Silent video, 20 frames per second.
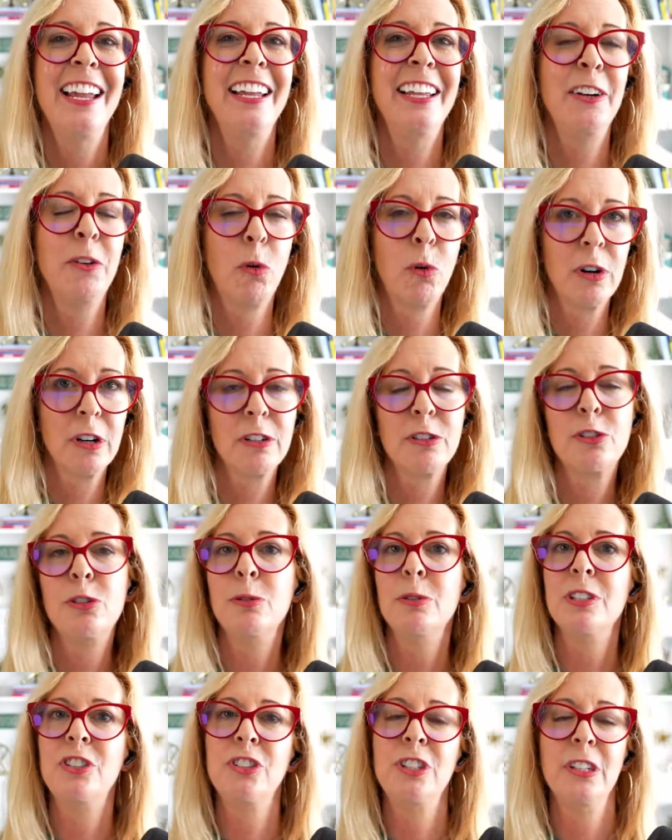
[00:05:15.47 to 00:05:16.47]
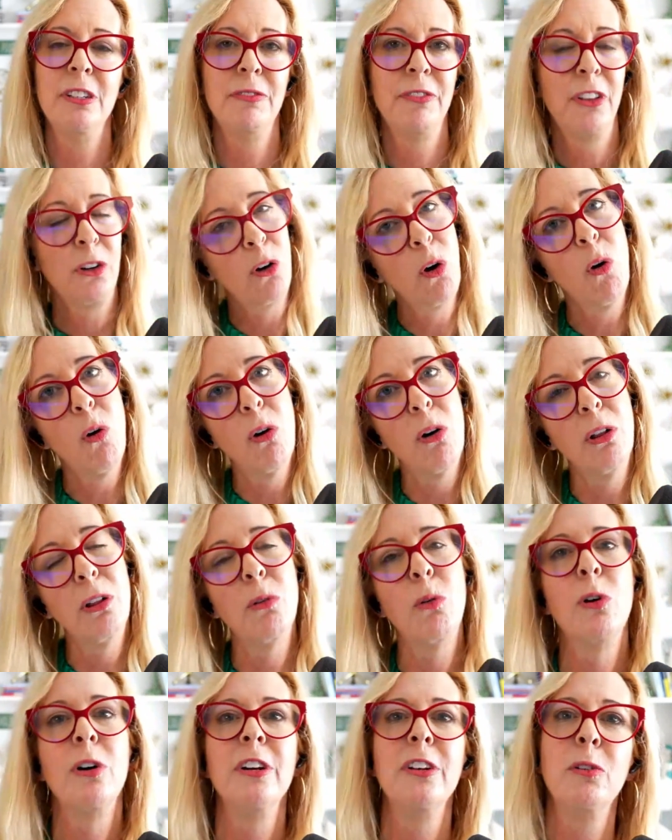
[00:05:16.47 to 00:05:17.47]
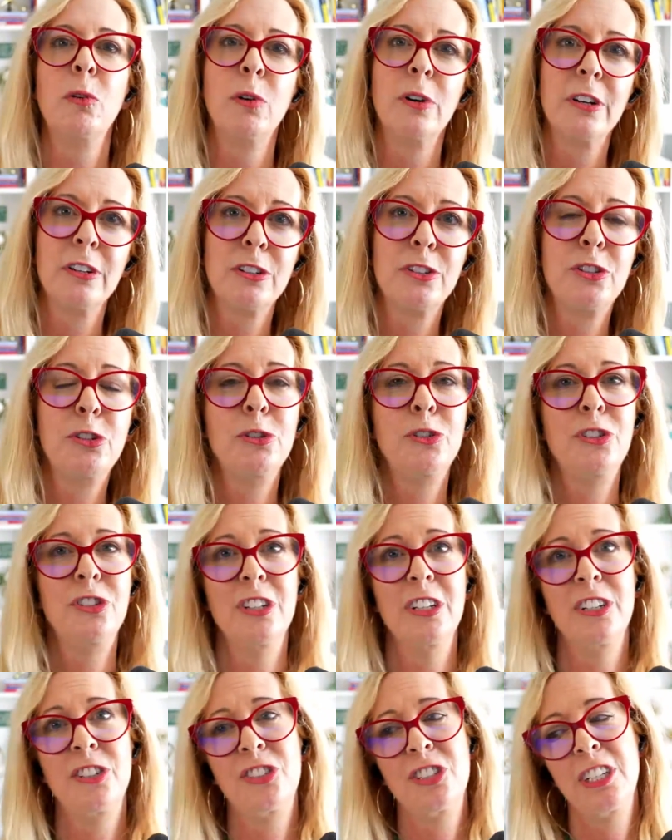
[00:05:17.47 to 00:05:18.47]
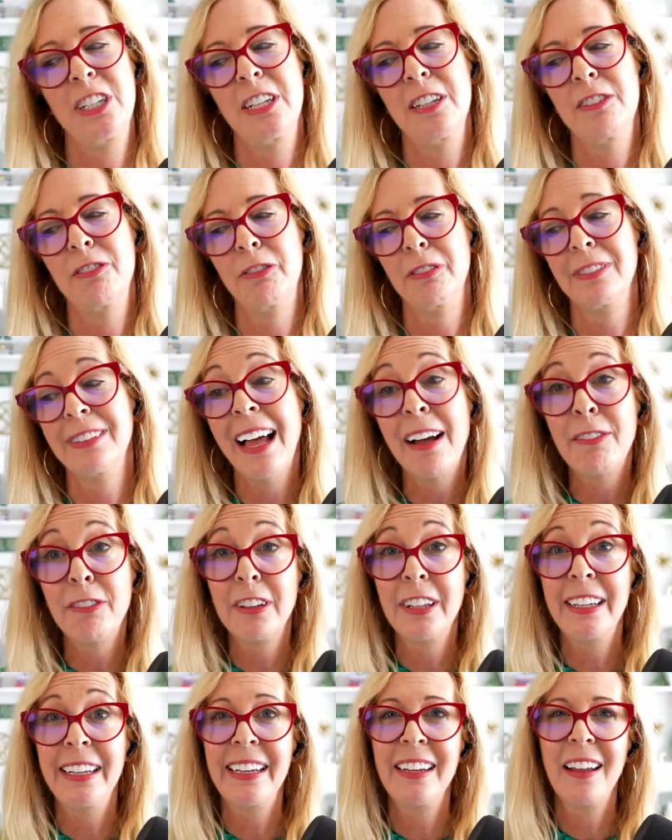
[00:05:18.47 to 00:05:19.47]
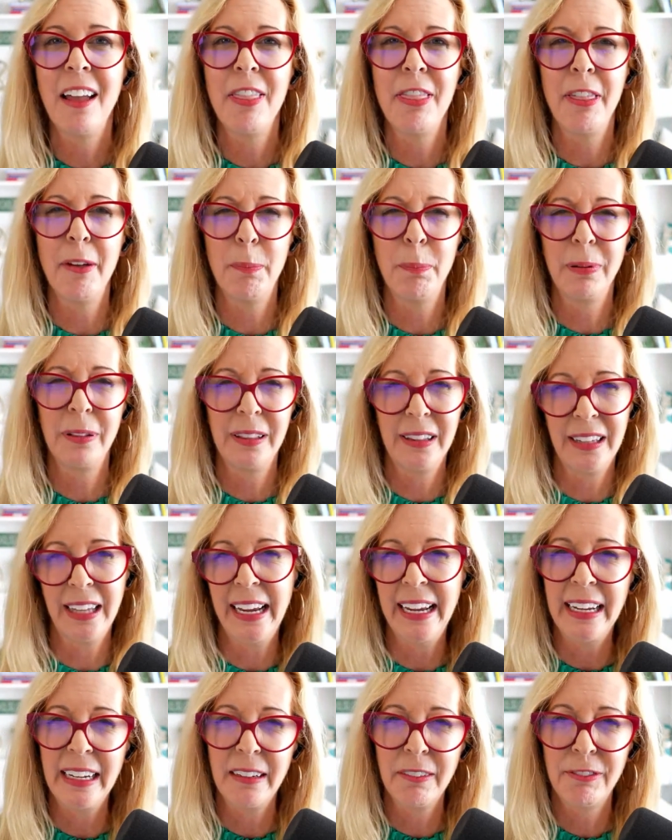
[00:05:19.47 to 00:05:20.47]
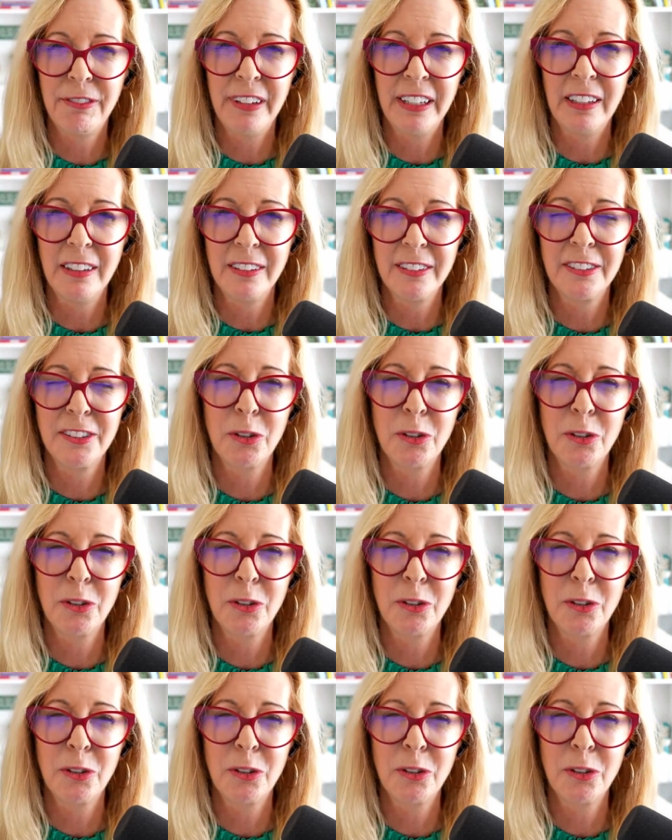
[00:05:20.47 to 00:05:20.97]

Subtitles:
in order to achieve the goal or in order to achieve leveling the playing field.